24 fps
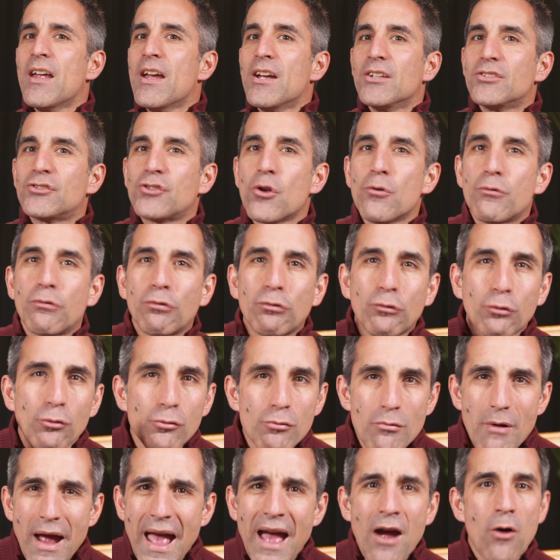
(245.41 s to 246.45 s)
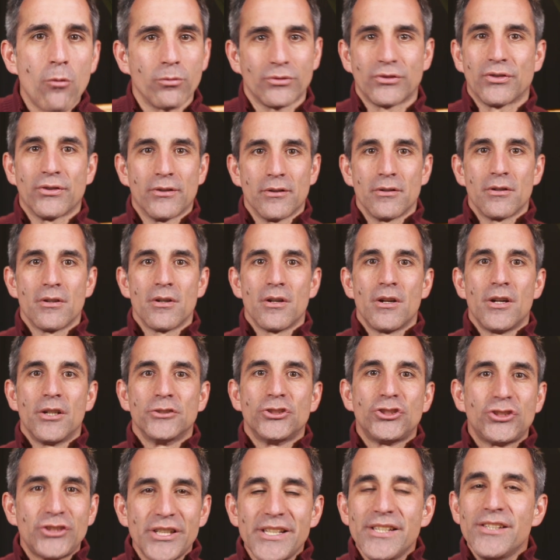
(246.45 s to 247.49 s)
So throughout,
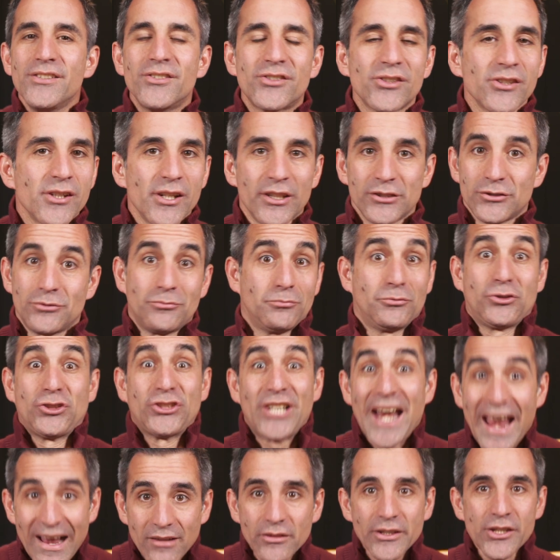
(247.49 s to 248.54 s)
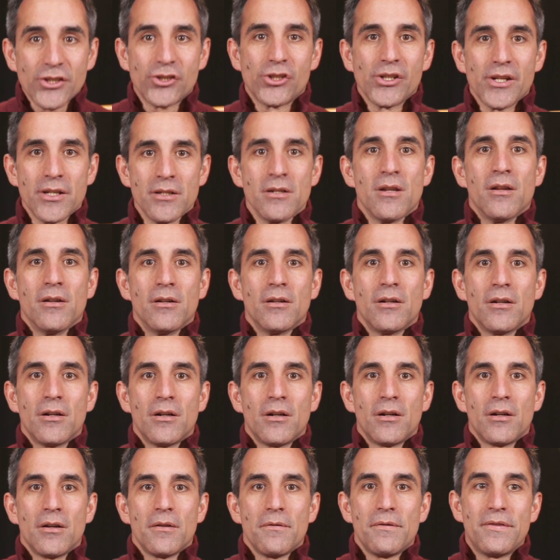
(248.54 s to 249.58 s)
she's challenging
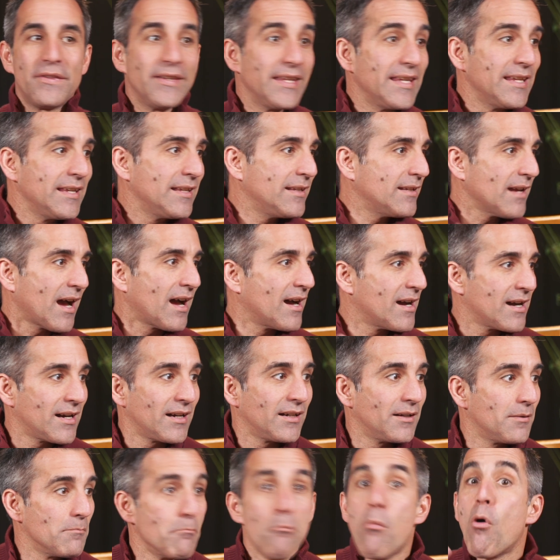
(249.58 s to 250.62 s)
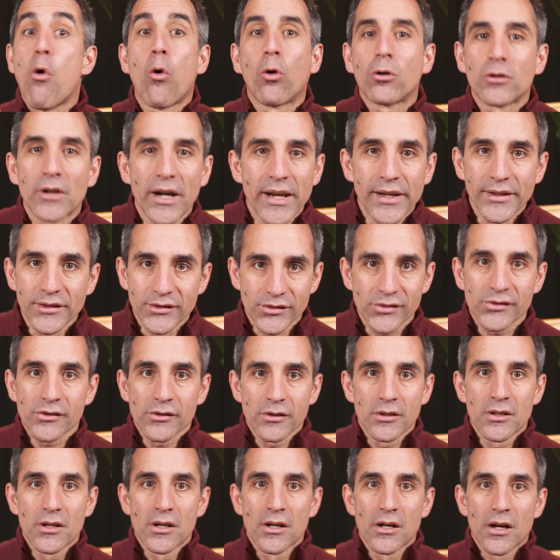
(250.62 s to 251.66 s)
the mores
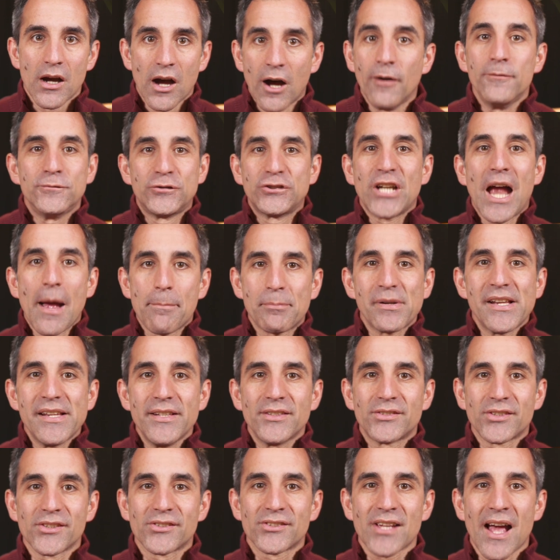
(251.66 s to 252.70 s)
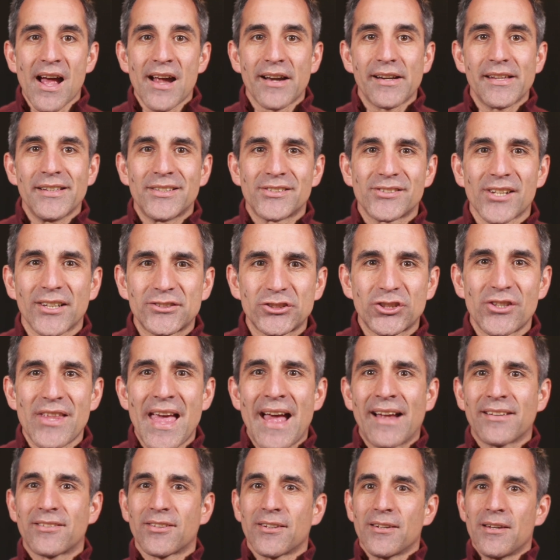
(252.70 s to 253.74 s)
of Japanese society such
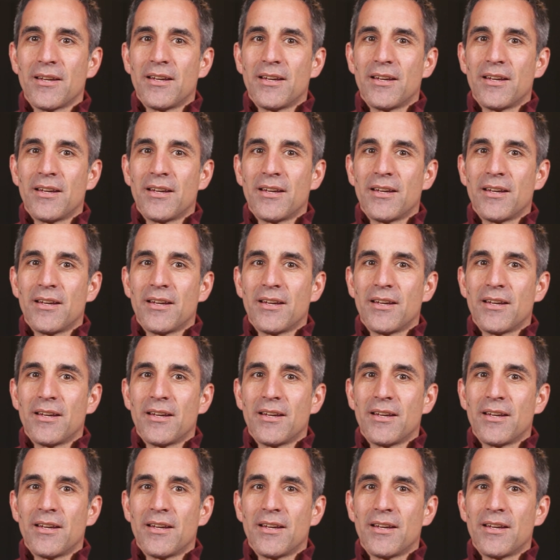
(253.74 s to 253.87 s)
that